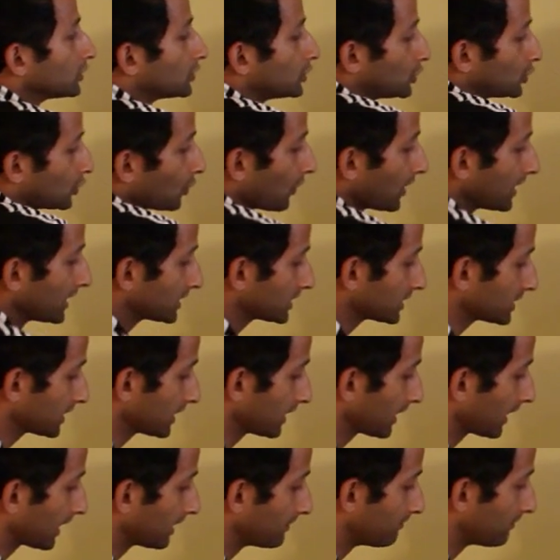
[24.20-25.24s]

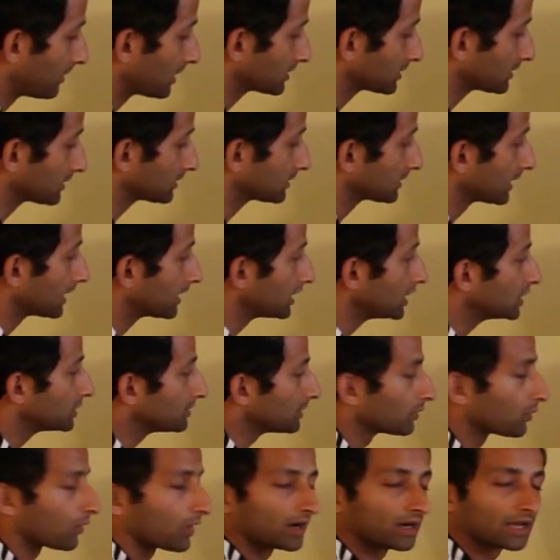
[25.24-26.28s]
joints and muscles that need to
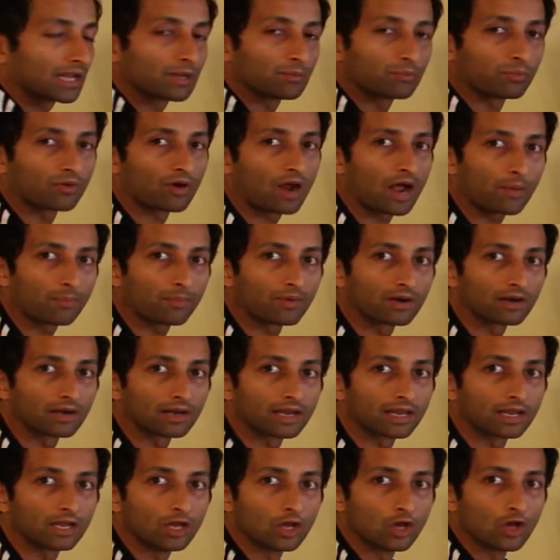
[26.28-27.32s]
be working
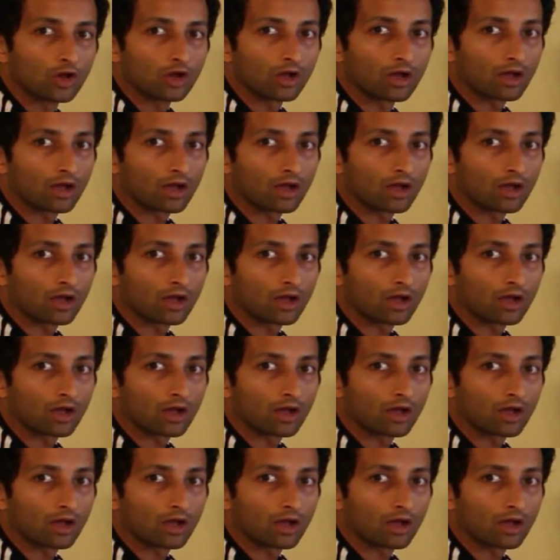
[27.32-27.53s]
properly